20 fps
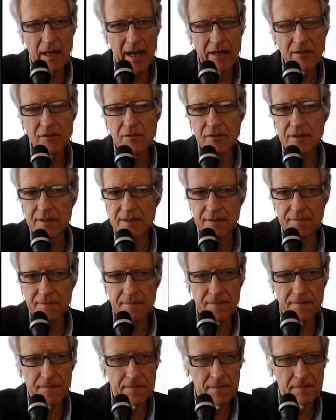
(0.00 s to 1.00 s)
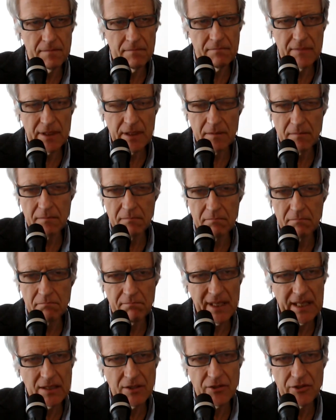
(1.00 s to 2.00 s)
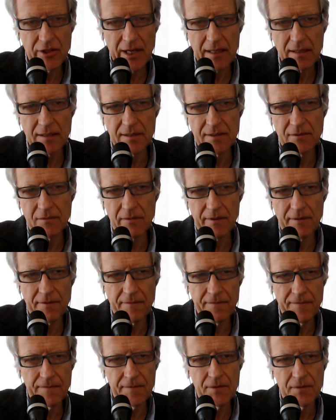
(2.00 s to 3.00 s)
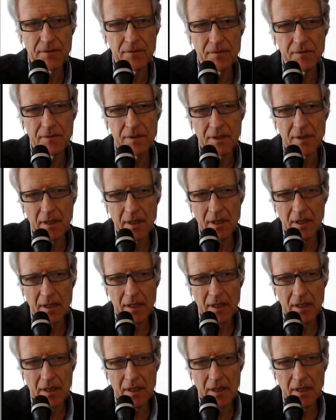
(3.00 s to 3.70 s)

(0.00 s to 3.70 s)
hundreds of big trucks with food